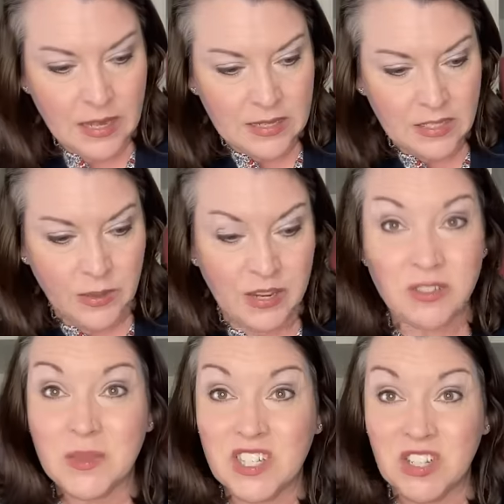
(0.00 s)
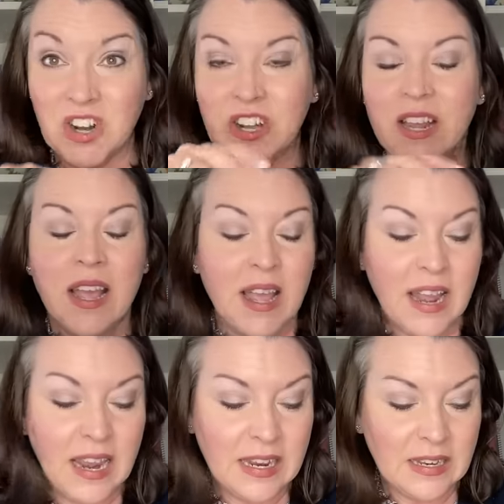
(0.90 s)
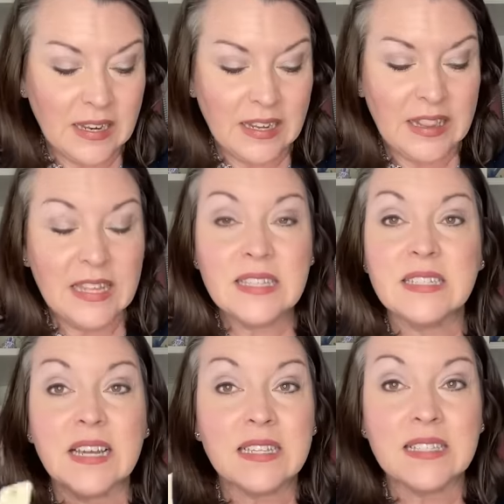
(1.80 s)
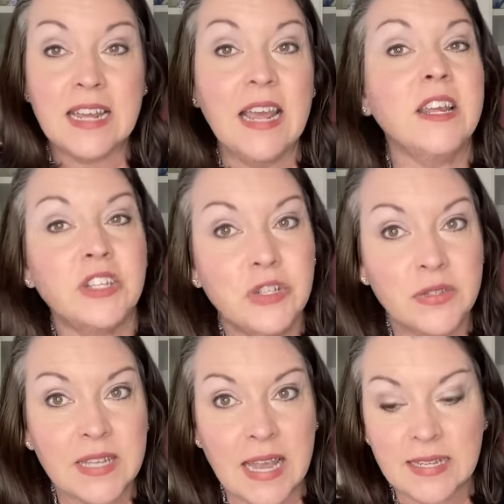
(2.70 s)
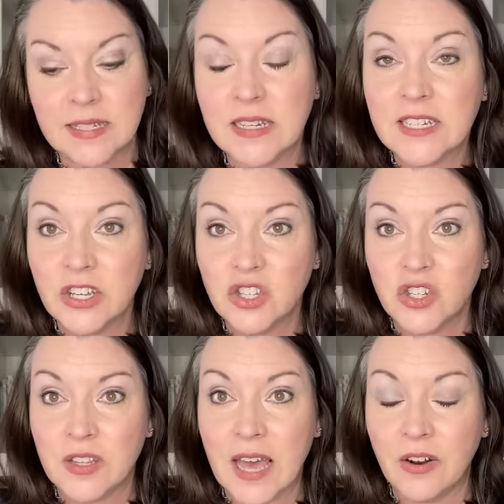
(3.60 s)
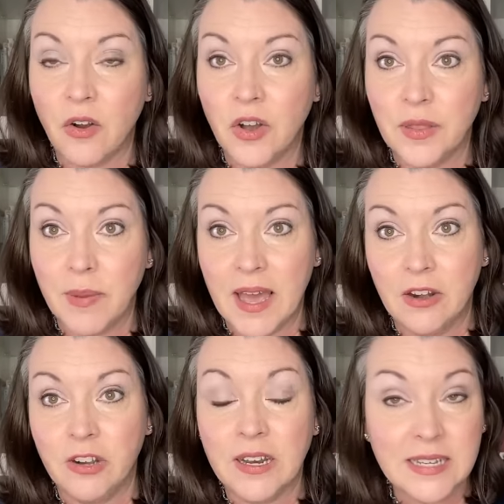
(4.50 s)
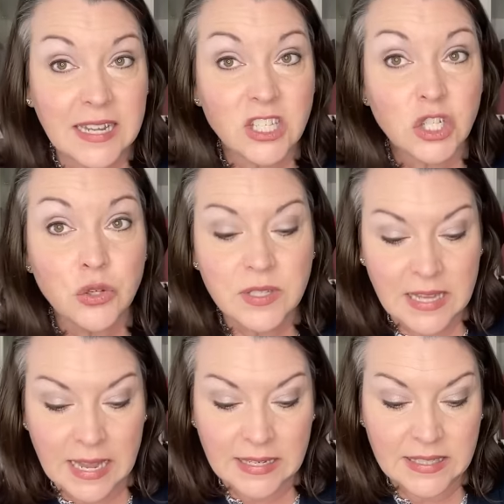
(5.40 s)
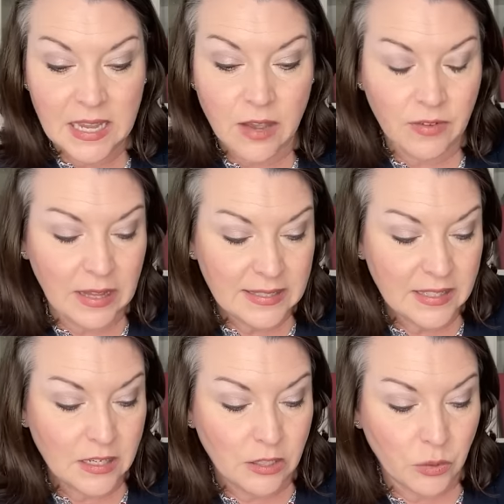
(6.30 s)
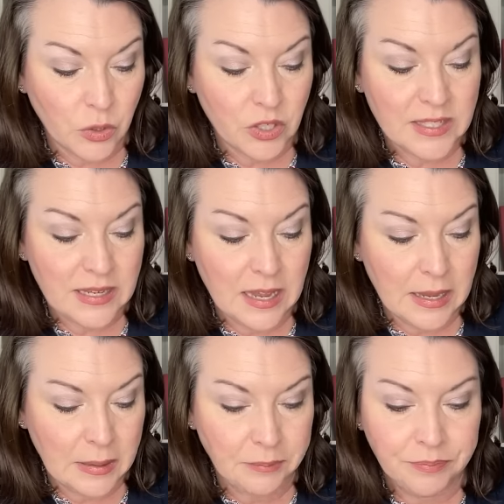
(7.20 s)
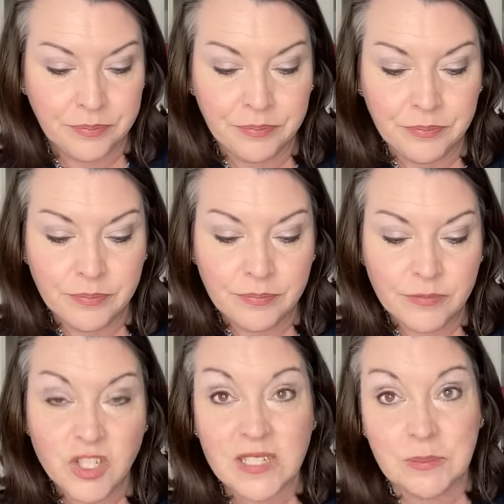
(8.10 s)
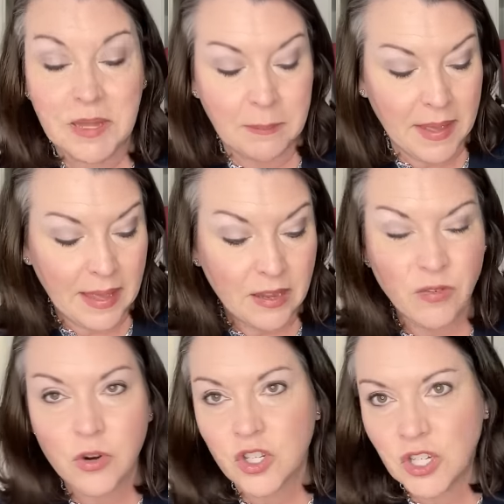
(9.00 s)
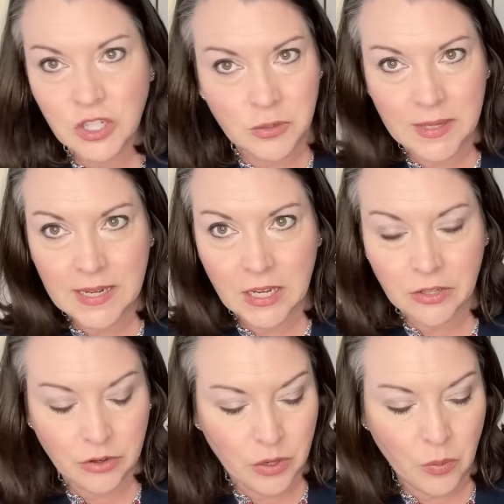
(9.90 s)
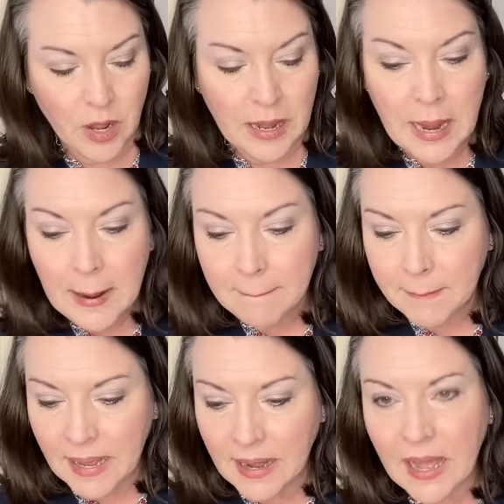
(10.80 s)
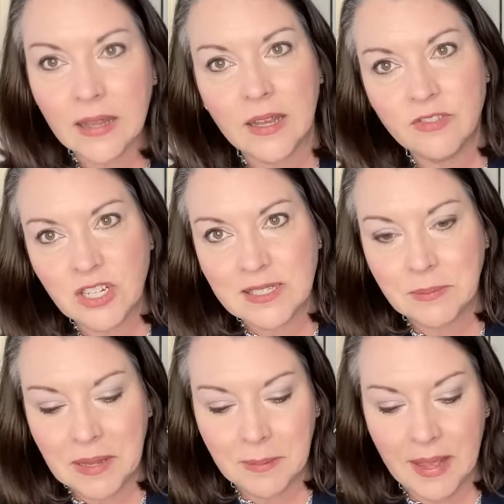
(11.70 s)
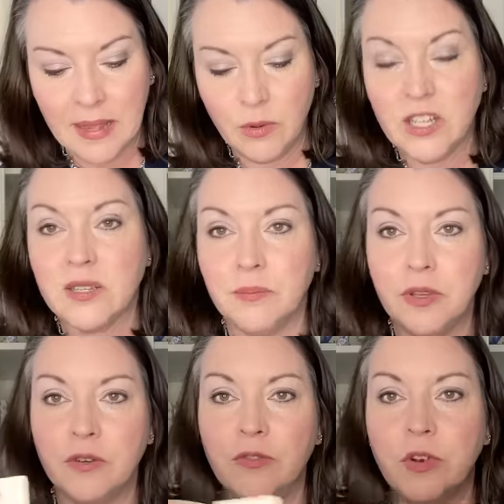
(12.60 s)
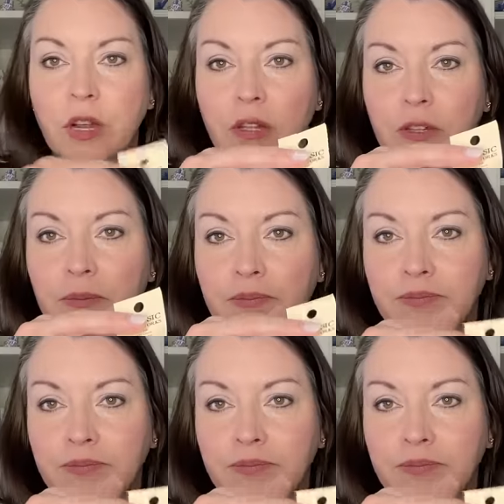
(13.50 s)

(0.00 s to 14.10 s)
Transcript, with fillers: So here's my start. And this does take two skeins, and it tells you that on the pattern. It takes two skeins of Classic Colorworks um, Chesapeake Bay. Of course, you can do any color you want, but I love Chesapeake Bay. It's a beautiful color.